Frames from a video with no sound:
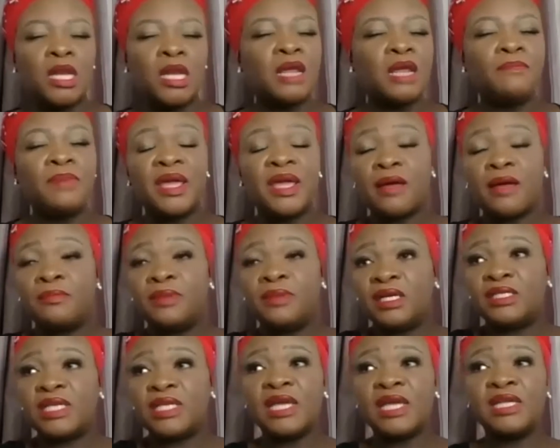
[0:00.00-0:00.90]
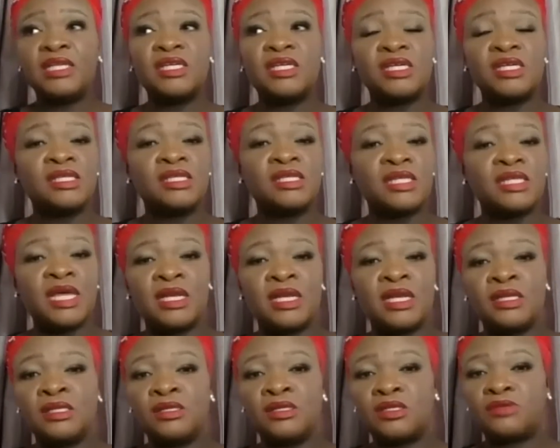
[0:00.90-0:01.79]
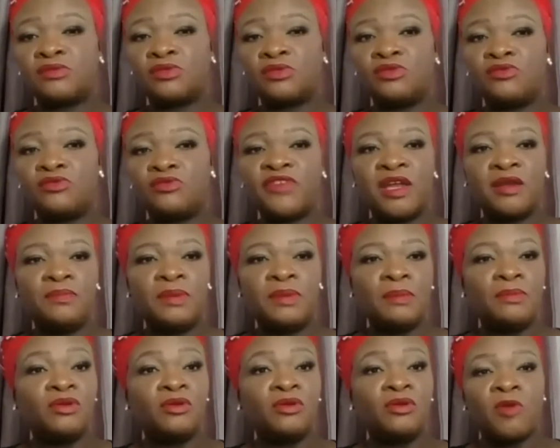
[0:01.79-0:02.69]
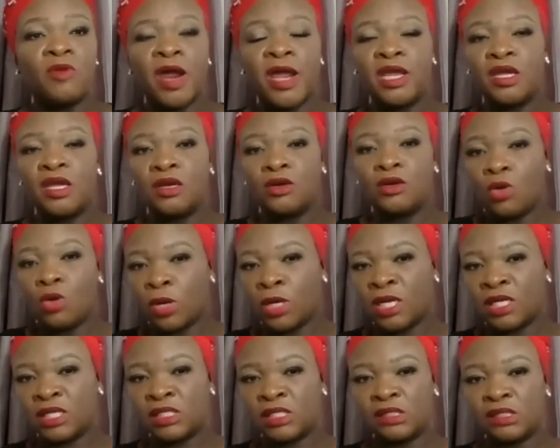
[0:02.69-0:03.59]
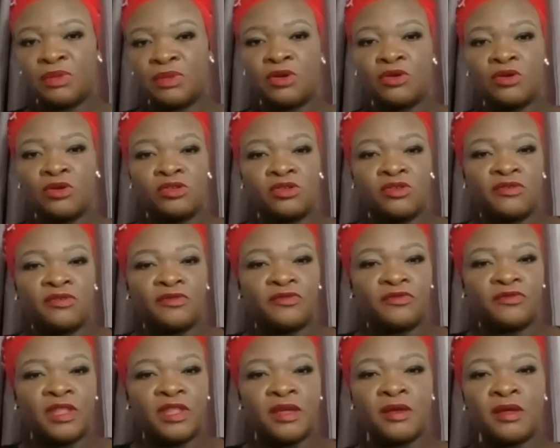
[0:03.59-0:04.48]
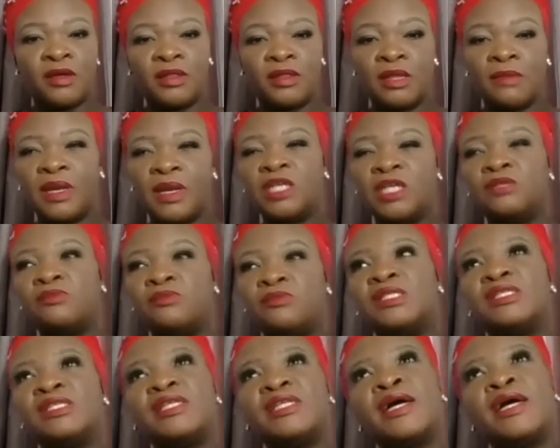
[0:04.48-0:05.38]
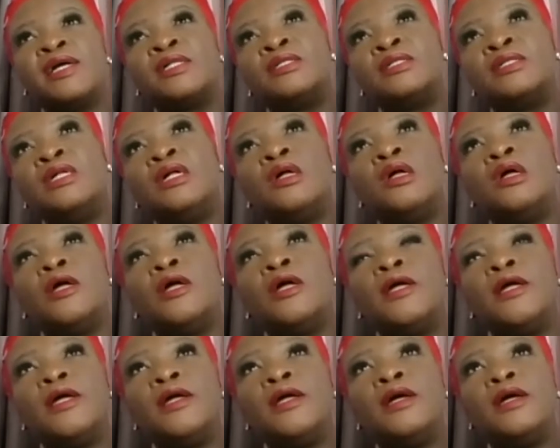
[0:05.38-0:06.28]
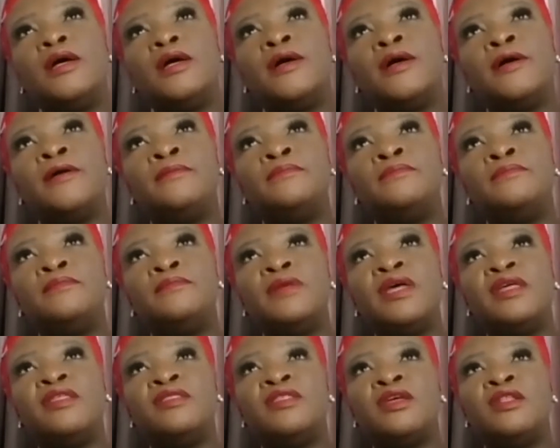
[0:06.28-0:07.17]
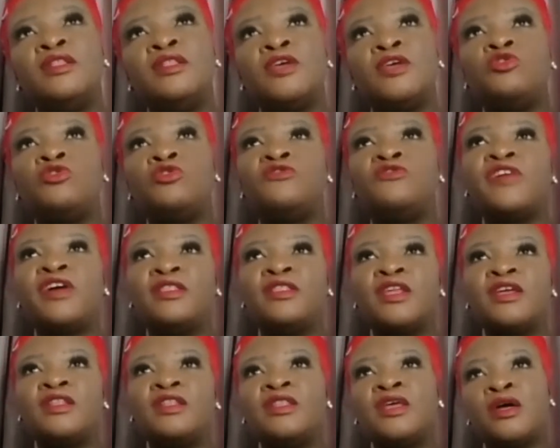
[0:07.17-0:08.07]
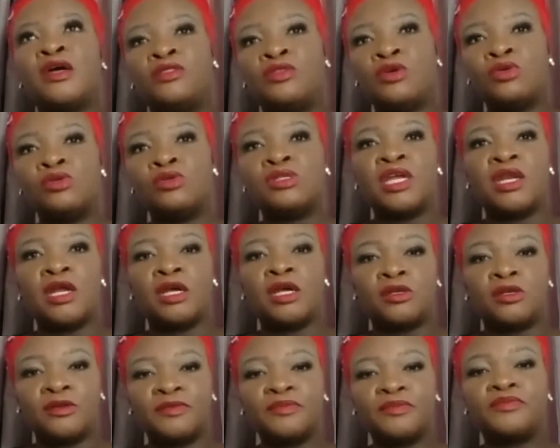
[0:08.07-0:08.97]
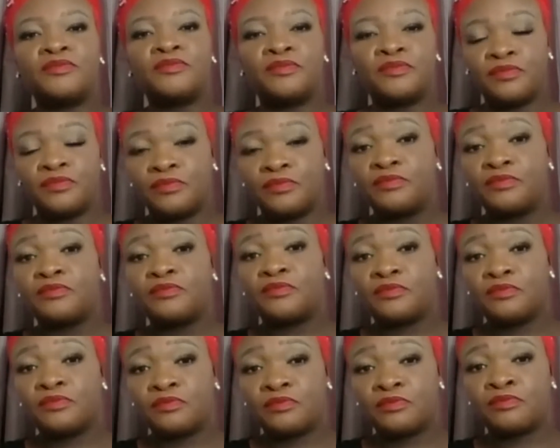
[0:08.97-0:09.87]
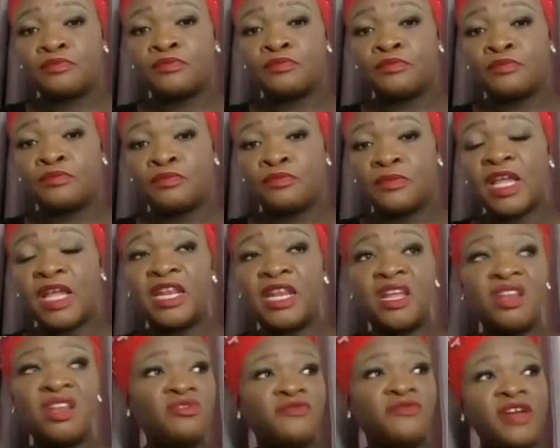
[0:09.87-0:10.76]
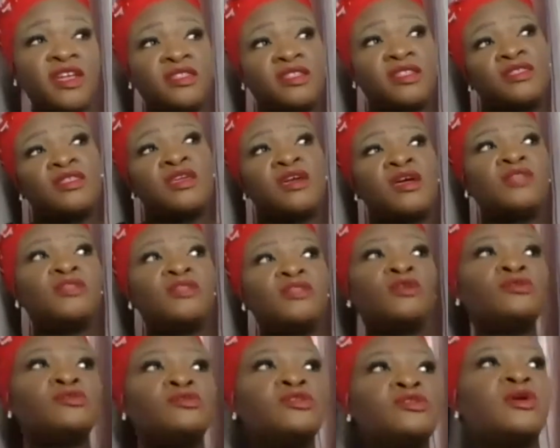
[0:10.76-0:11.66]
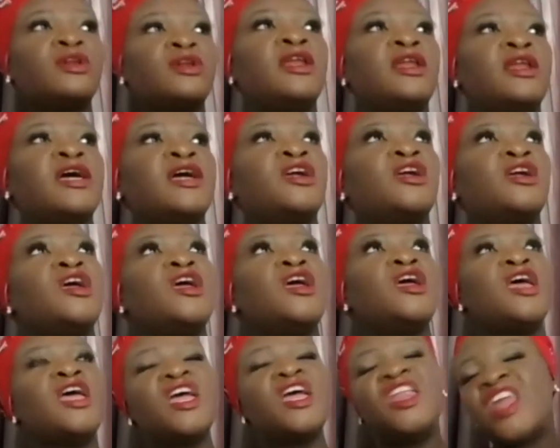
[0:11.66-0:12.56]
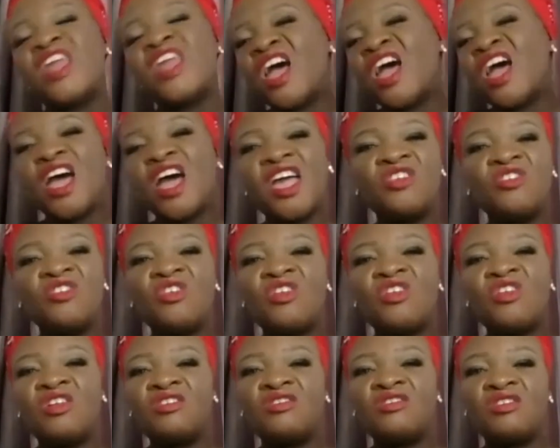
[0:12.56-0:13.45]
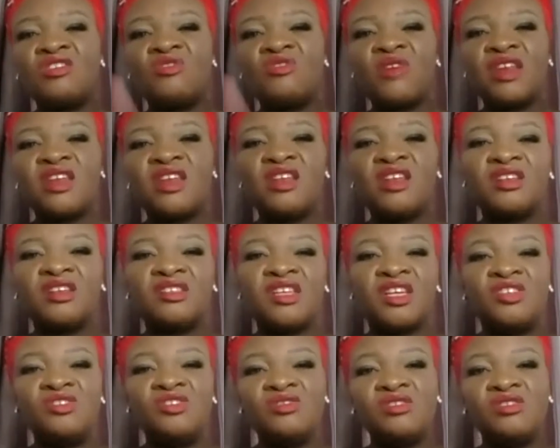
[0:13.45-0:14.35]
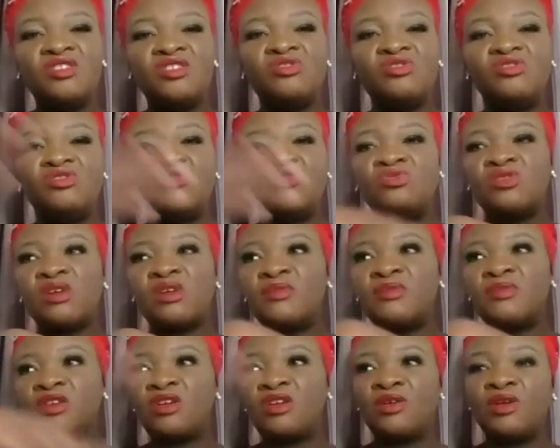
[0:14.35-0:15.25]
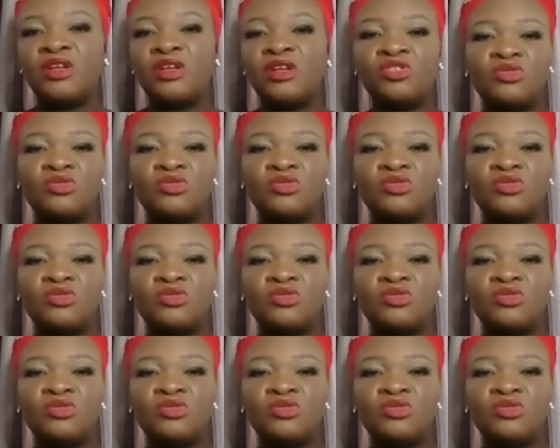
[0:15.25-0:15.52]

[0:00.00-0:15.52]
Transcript: they become dictators, and you find people crying in corners because of the management style. And then you find that there are those that are and then you find that there are those that are like, nah, you all know what it is that you need to do, I'm not going to